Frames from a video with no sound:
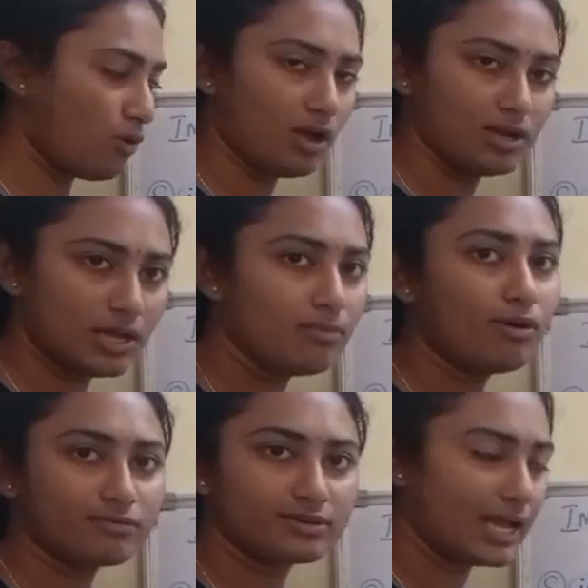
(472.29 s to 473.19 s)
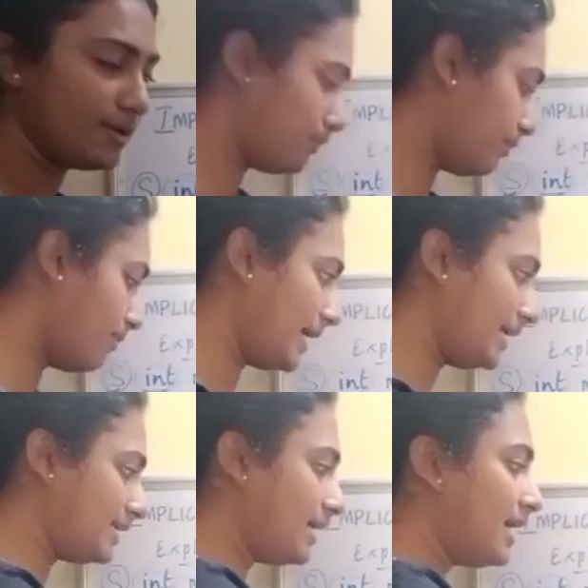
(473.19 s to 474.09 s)
small num of type
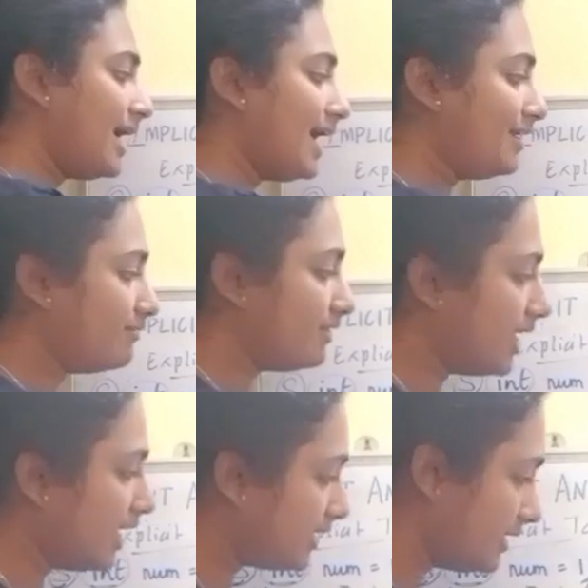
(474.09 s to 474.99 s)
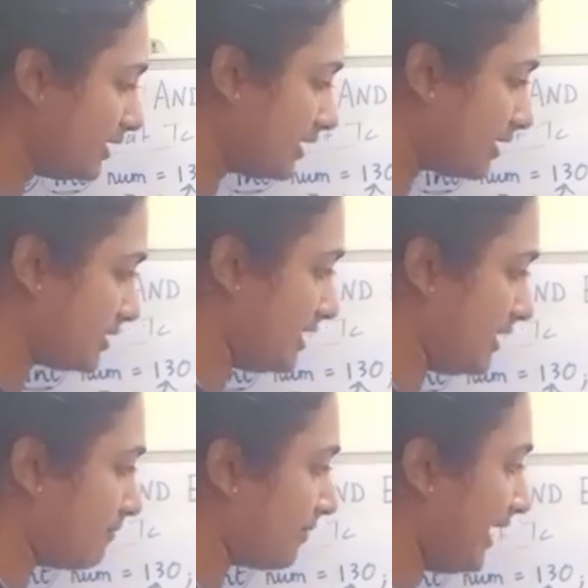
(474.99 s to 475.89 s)
byte, and we are here
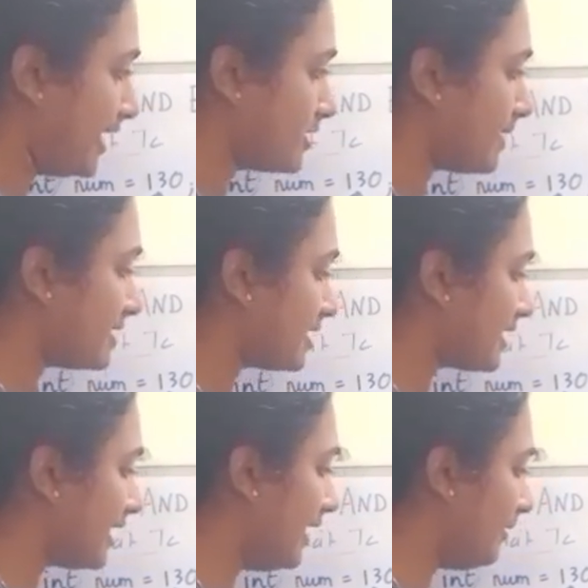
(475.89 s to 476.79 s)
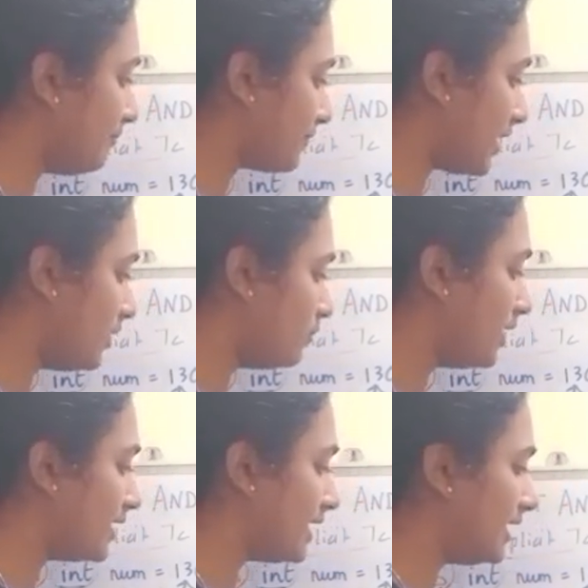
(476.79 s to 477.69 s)
explicitly
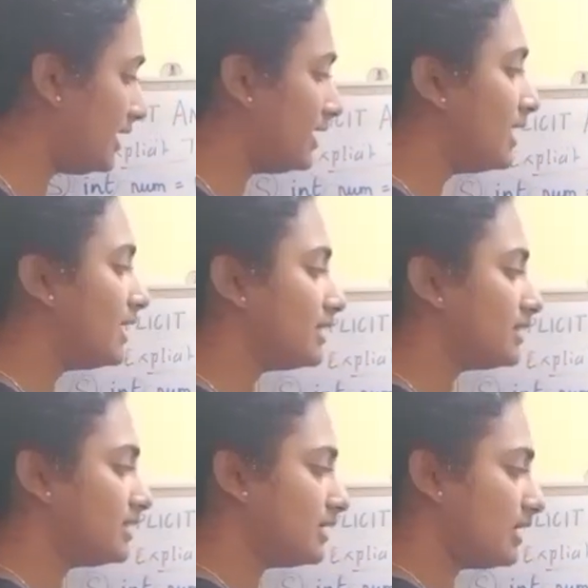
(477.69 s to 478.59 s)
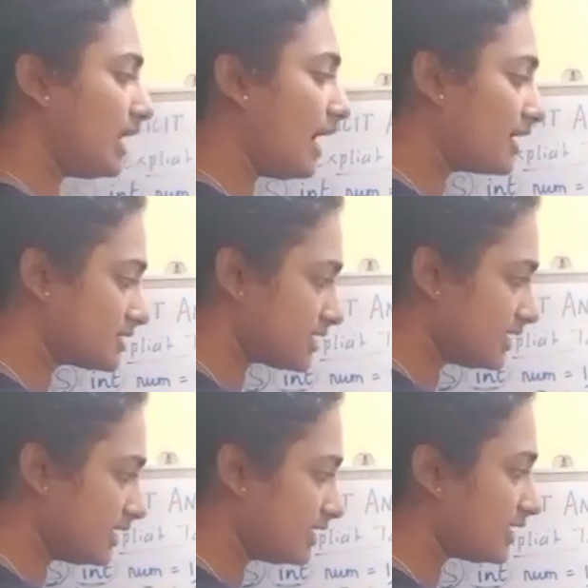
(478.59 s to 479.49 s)
converting the
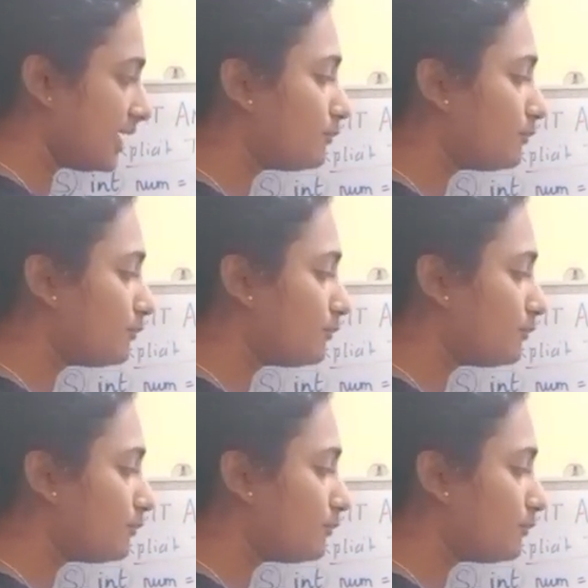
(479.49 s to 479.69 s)
larger data